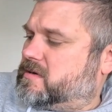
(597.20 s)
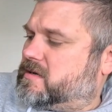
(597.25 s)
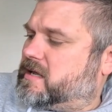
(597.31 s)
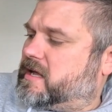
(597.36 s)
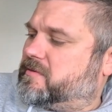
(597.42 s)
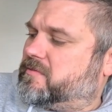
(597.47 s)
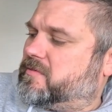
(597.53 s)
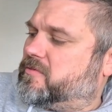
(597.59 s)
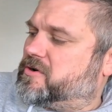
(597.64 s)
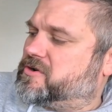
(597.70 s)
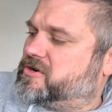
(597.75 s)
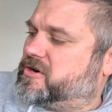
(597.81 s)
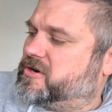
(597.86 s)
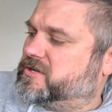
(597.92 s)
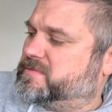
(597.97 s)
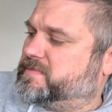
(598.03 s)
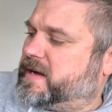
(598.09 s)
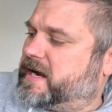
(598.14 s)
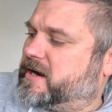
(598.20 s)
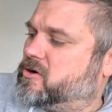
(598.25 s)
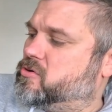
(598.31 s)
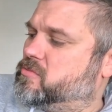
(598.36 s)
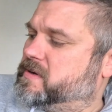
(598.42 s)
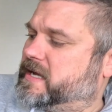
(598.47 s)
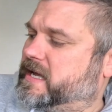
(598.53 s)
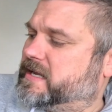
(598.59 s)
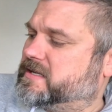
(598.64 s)
That returns back
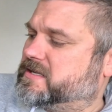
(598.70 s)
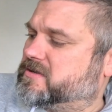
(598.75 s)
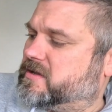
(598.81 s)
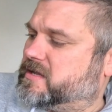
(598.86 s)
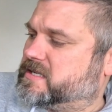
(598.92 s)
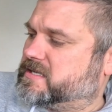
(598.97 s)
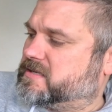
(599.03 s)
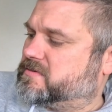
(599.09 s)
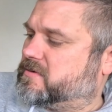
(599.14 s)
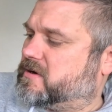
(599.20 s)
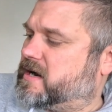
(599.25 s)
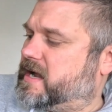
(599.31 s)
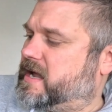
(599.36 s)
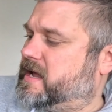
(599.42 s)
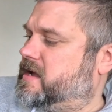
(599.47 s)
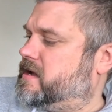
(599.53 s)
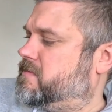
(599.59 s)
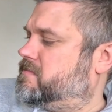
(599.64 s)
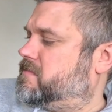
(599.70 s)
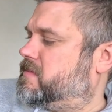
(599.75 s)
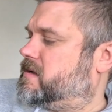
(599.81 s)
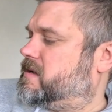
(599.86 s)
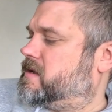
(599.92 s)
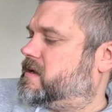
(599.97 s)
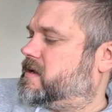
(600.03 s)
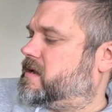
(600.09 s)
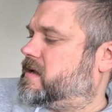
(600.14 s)
home again, so this is where I am.
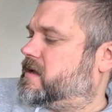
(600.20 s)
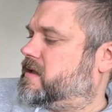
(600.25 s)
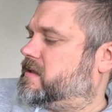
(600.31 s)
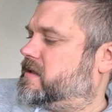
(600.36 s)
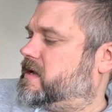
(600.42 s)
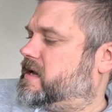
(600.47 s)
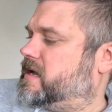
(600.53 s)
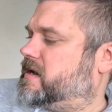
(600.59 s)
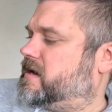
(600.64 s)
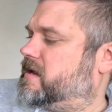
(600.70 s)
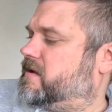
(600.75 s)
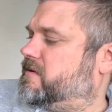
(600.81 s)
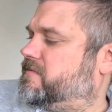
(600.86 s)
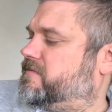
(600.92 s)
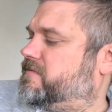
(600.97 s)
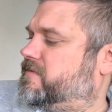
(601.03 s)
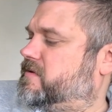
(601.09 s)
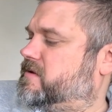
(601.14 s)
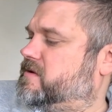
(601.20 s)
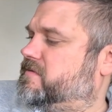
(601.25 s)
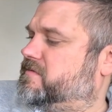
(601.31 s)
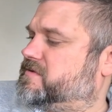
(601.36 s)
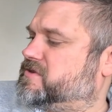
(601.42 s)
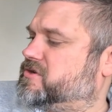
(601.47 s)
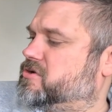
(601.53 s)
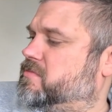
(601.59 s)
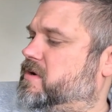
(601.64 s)
And then if you
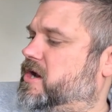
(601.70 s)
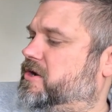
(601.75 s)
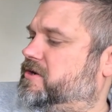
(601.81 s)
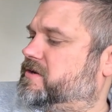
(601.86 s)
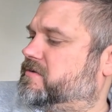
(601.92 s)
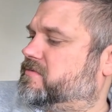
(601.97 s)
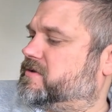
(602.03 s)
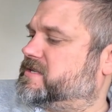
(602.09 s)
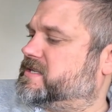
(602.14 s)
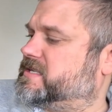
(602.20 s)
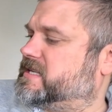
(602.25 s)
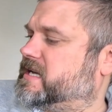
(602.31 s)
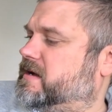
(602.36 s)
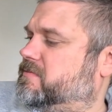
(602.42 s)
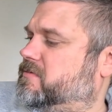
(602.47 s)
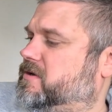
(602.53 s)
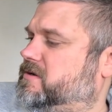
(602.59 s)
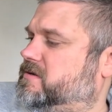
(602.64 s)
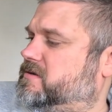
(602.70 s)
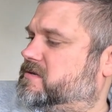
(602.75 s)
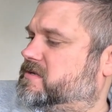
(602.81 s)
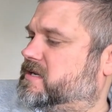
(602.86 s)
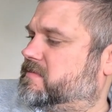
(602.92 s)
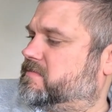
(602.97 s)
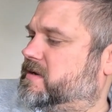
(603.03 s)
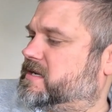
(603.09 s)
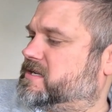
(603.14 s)
zoom out, which is that one,
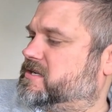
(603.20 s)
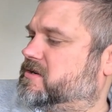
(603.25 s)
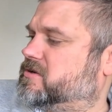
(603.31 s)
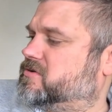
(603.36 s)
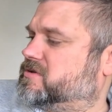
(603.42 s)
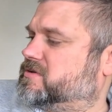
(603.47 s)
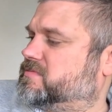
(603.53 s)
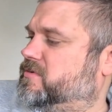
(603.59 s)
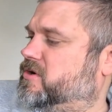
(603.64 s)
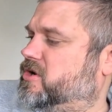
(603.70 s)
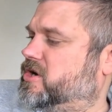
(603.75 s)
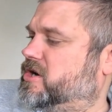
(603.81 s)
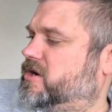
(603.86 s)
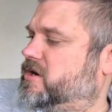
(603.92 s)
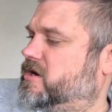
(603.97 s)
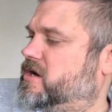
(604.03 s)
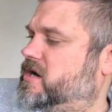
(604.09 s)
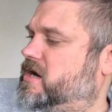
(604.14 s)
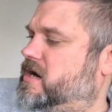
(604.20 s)
so it makes you go smaller,